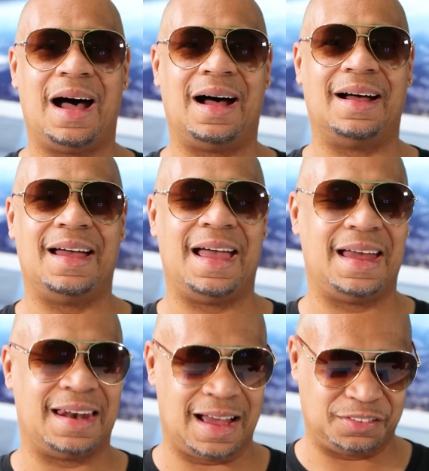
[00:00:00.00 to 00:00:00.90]
Uh,
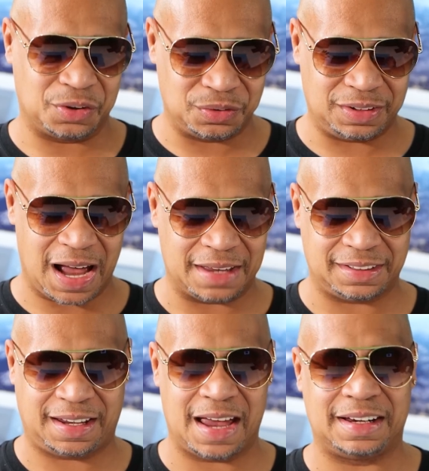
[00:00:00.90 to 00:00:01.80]
and I uh, showed you
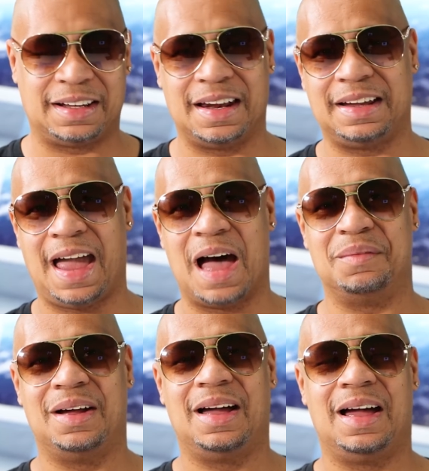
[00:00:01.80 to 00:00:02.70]
guys the Canon Connect
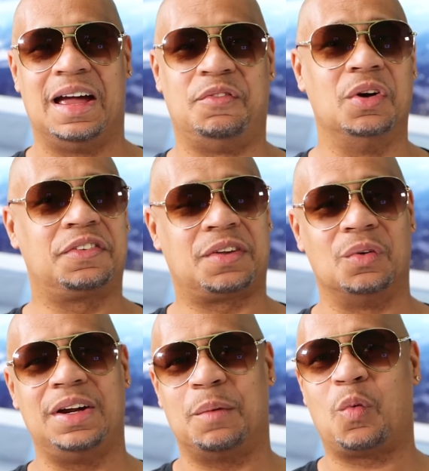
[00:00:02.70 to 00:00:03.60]
app. If you're
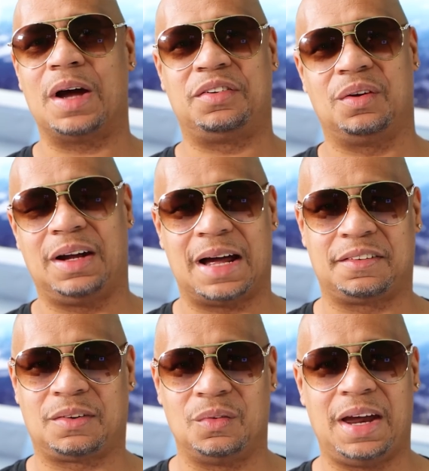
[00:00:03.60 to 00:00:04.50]
Sony, I'm quite sure they got
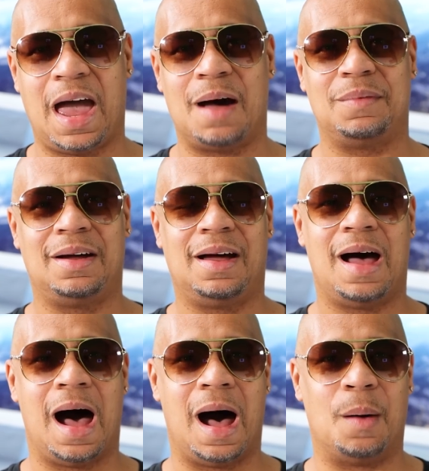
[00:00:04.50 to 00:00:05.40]
a Sony app,
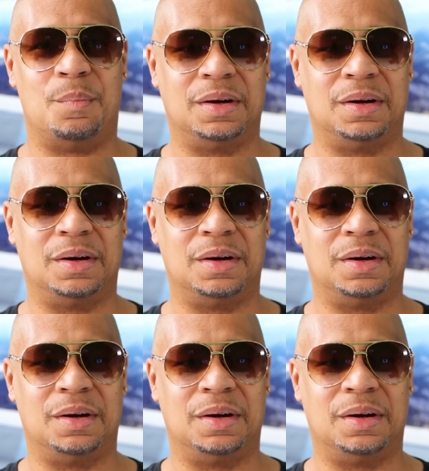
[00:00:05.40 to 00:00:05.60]
uh,